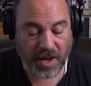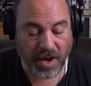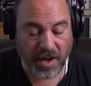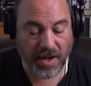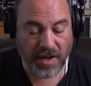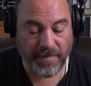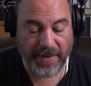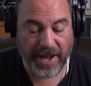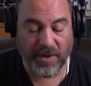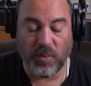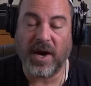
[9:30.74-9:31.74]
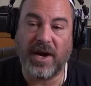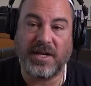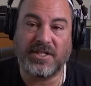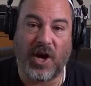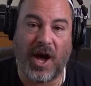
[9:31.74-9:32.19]
And we're going
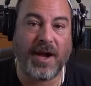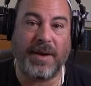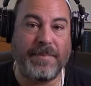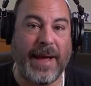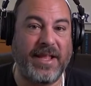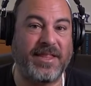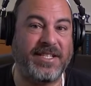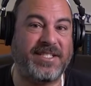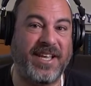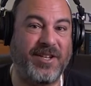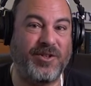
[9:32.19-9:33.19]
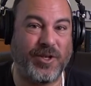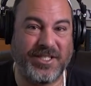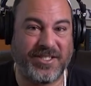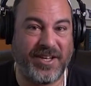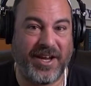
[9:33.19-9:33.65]
to talk about this
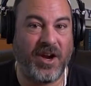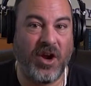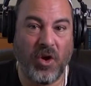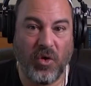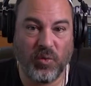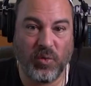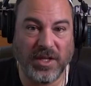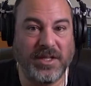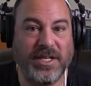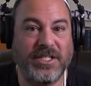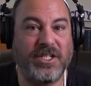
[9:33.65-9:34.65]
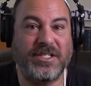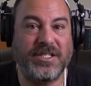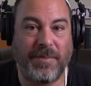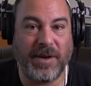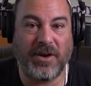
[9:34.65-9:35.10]
interesting religious
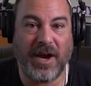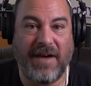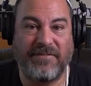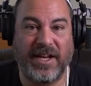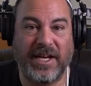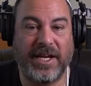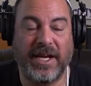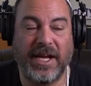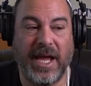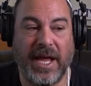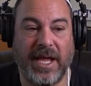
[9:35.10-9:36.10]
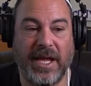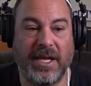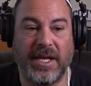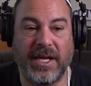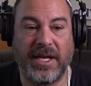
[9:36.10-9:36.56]
demographic
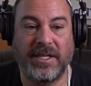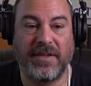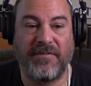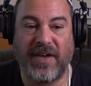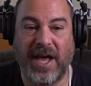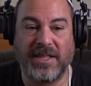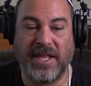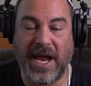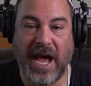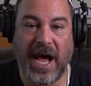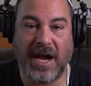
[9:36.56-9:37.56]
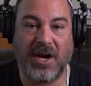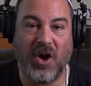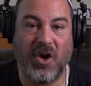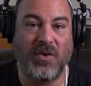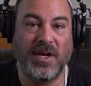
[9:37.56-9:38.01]
in the fact that
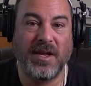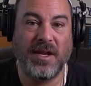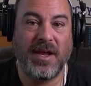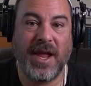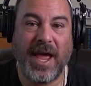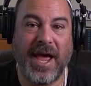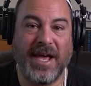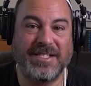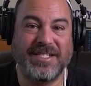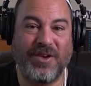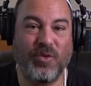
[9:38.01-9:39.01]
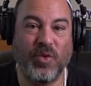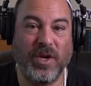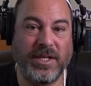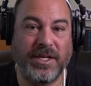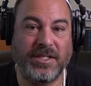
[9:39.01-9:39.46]
Akko has a
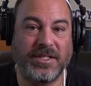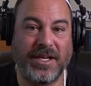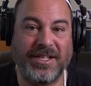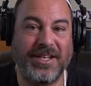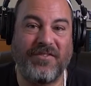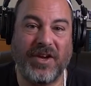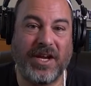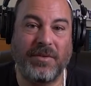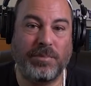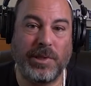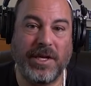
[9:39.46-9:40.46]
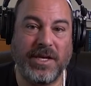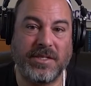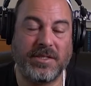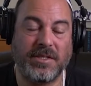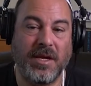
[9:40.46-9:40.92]
really significant
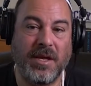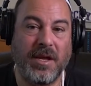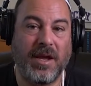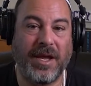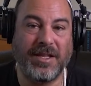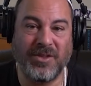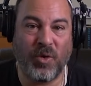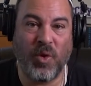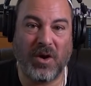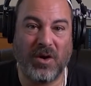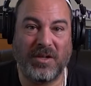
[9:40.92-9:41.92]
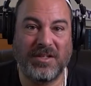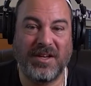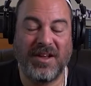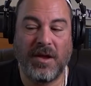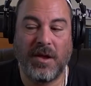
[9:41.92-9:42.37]
place in the world